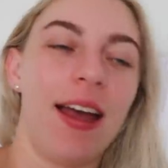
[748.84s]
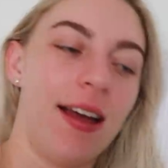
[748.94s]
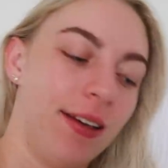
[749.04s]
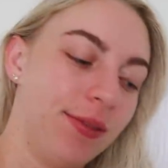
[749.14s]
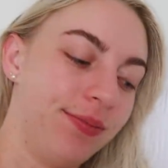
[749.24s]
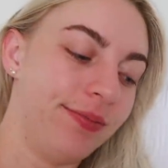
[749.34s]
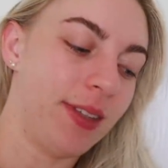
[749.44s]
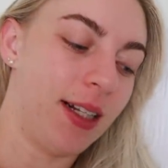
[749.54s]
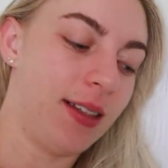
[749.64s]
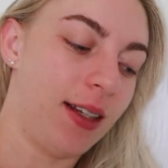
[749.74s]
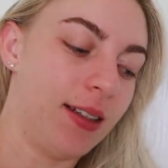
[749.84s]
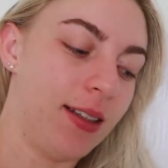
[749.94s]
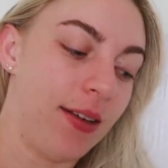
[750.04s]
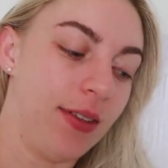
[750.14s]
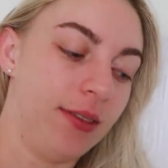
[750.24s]
It's like
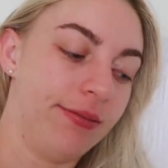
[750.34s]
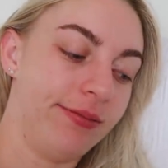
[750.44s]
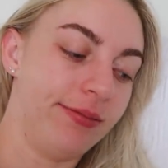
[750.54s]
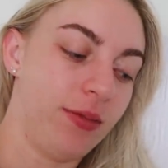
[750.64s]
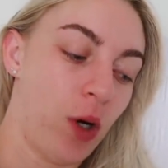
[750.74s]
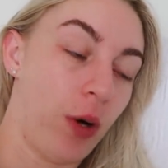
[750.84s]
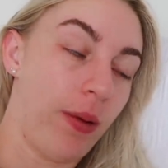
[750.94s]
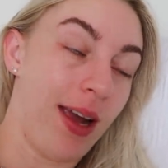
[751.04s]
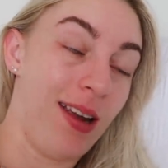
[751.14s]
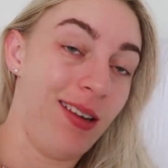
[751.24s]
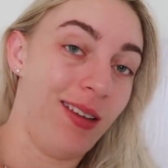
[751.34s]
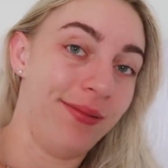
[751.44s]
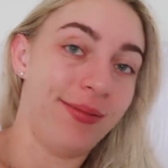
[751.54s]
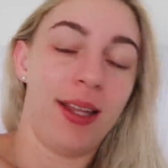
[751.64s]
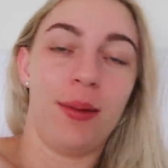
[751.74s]
7:08
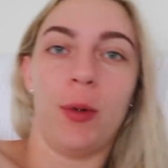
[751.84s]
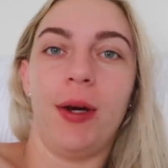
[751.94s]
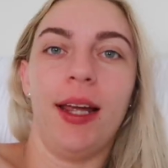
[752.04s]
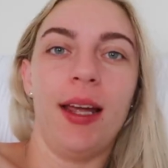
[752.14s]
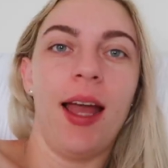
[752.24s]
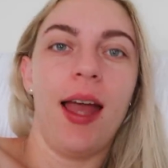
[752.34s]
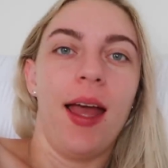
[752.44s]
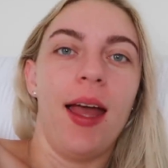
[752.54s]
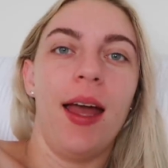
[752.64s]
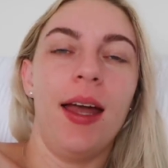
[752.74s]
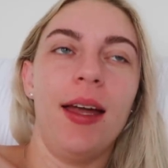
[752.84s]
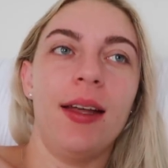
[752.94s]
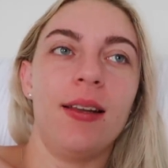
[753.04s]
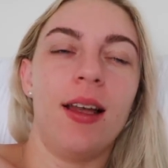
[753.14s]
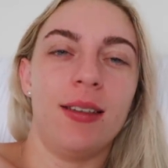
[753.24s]
in the morning,
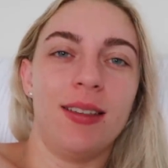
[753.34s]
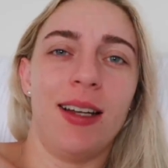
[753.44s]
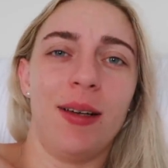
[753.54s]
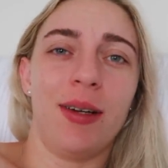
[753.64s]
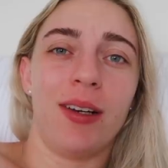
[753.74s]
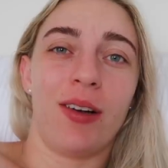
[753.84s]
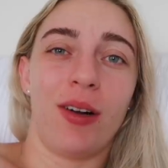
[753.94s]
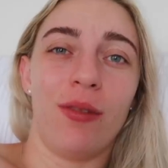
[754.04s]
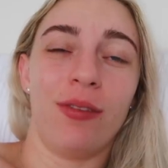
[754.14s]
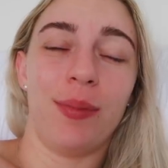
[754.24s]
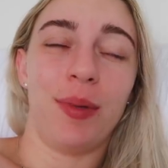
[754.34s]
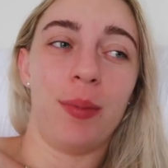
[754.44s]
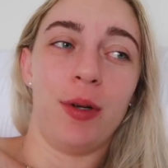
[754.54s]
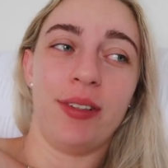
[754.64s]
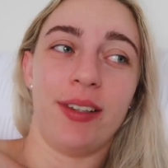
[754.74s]
and last night when I got home from the
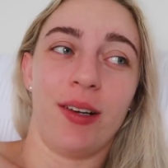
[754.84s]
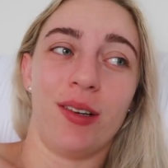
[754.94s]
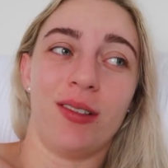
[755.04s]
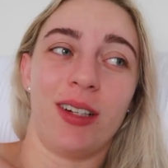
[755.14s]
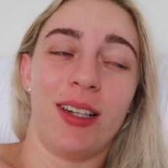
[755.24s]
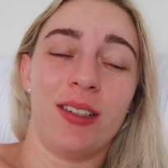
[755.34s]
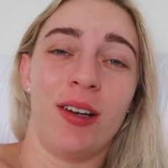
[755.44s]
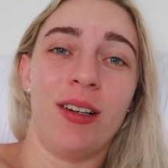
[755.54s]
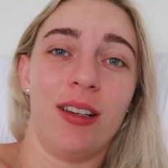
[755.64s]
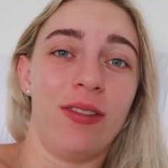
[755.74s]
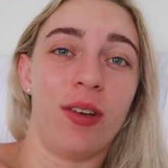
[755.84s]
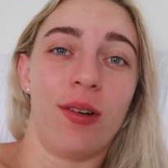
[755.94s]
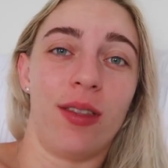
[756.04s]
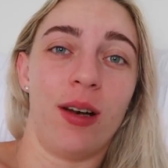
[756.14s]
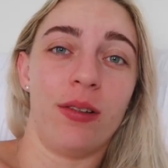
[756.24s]
moon circle, I totally
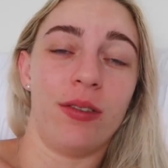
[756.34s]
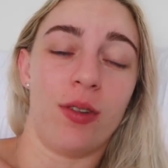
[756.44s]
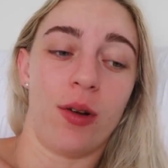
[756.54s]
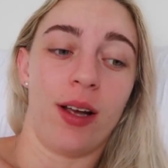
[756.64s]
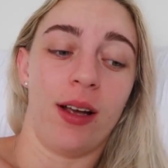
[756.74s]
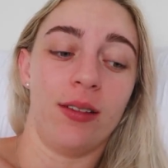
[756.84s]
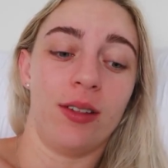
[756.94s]
forgot that I was vlogging.